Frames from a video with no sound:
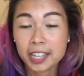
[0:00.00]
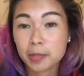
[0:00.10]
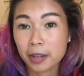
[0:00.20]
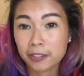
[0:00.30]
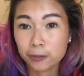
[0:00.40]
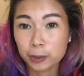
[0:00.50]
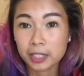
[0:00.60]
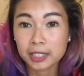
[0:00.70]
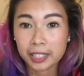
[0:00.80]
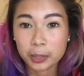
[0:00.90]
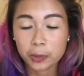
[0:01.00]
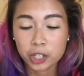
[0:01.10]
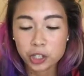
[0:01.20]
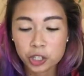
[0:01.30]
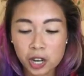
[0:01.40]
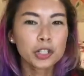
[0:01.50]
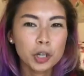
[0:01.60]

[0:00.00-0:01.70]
as my foreign language.